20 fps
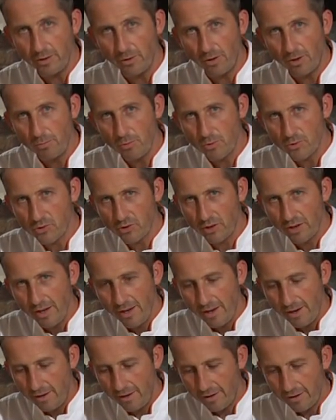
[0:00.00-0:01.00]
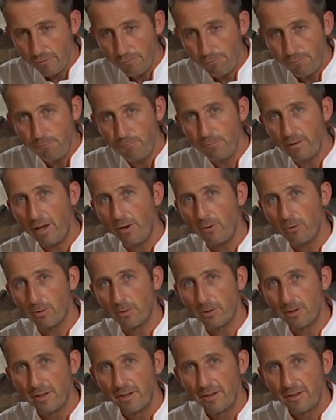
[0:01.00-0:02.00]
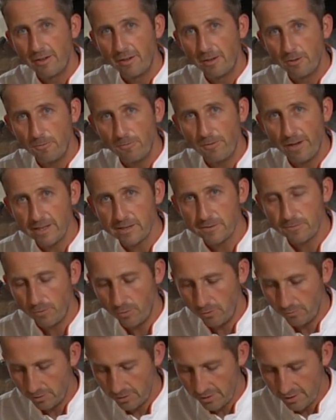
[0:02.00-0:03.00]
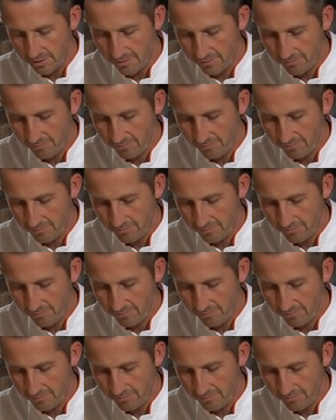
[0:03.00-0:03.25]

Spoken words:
almost like a flower on fast forward.